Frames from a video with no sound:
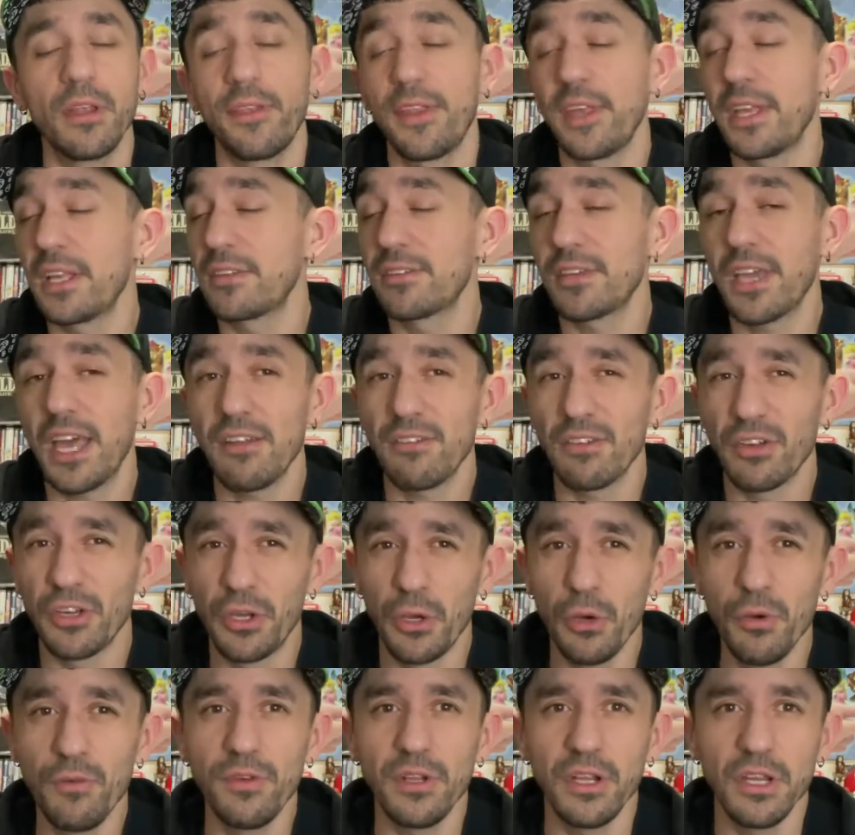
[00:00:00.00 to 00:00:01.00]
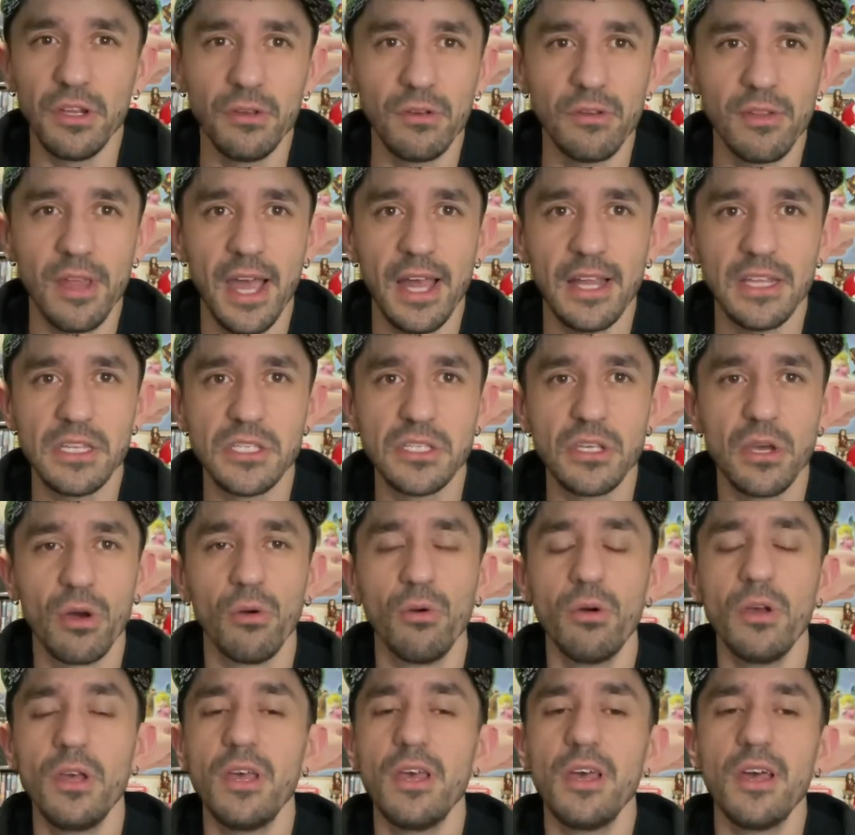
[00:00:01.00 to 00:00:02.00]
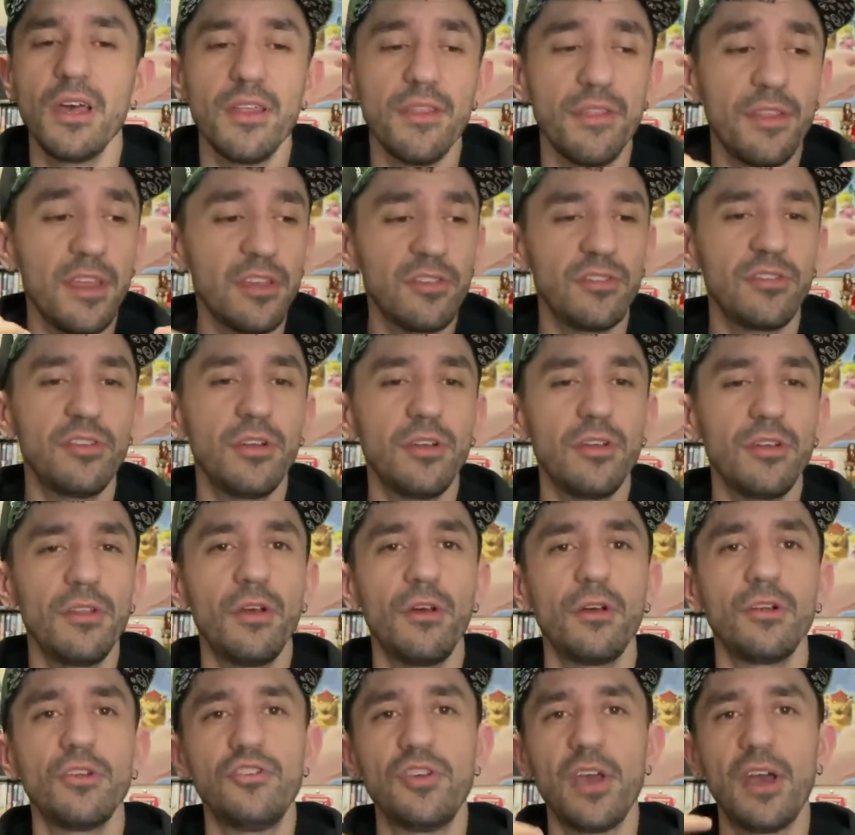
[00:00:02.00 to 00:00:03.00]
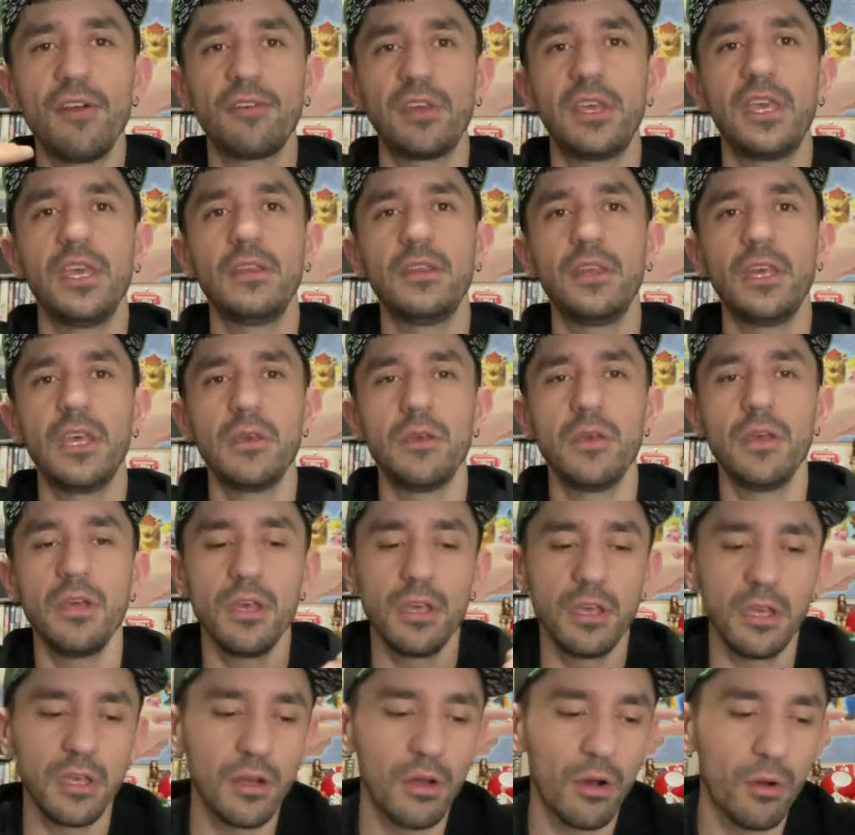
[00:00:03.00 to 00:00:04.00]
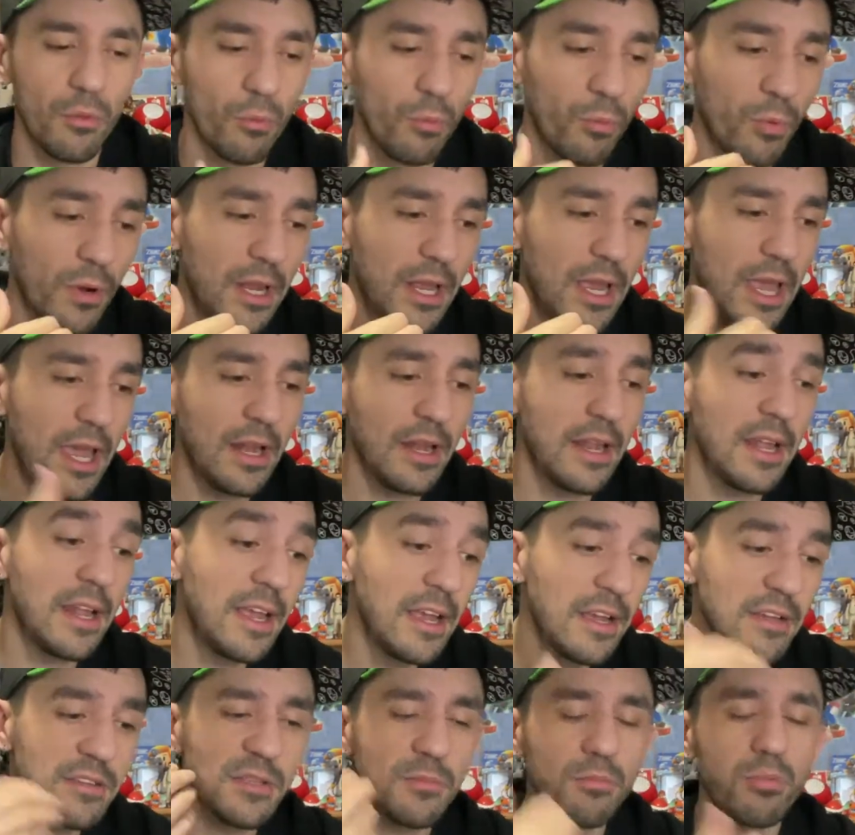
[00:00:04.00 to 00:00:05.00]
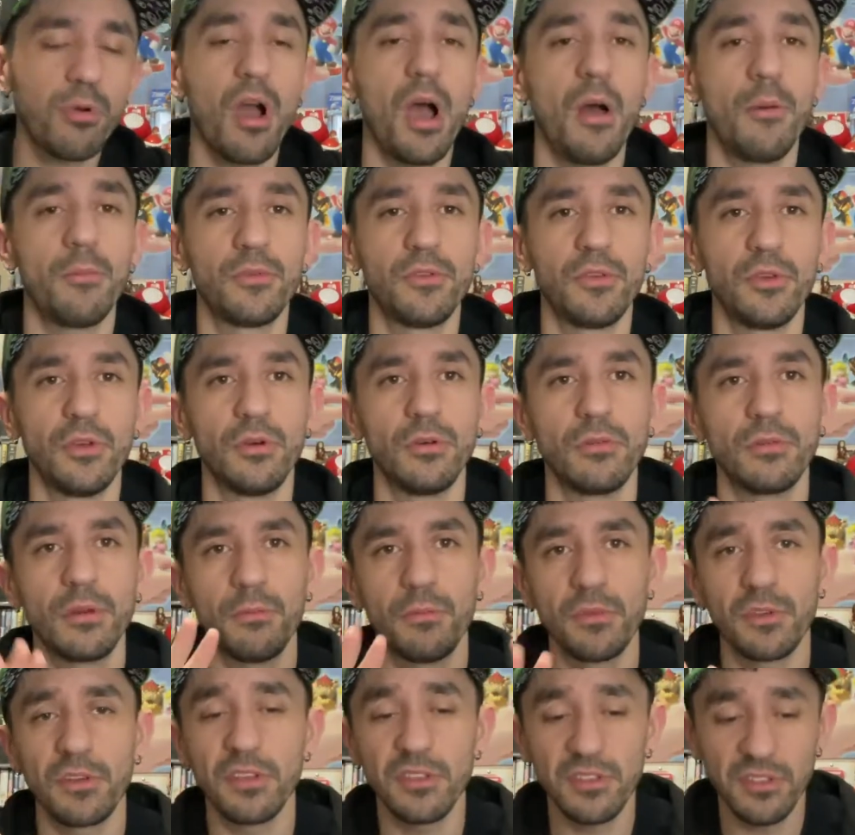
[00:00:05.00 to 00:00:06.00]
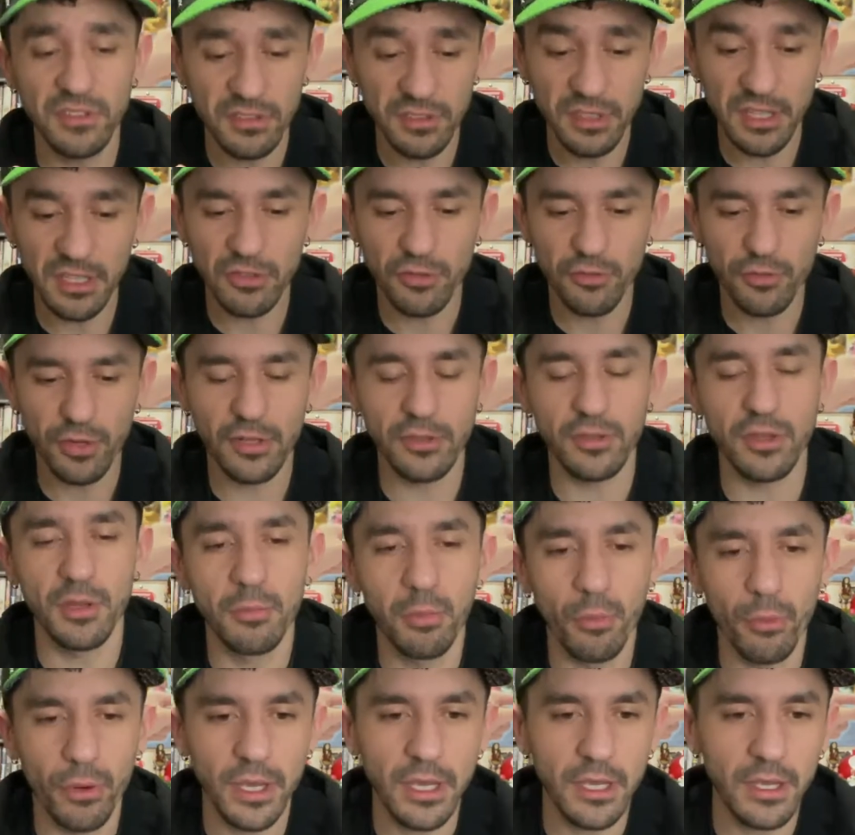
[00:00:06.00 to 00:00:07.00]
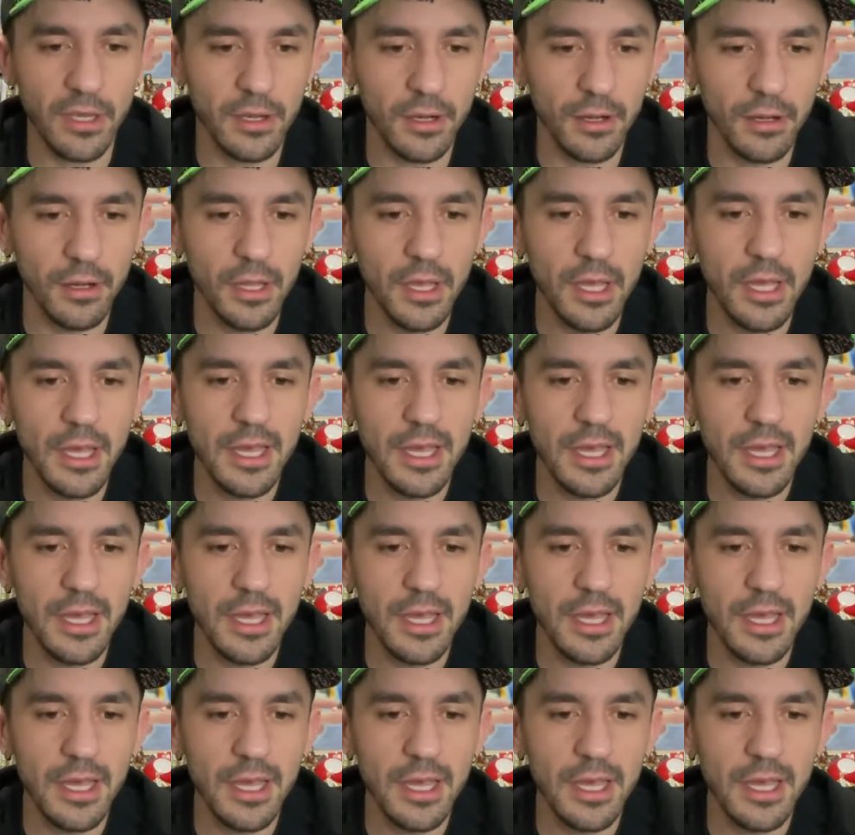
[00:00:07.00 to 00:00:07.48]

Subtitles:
I think it's kind of goofy to do that. So this year though, Jeff Keighley, went ahead. And here's the problem too. So let's just get straight to the point here.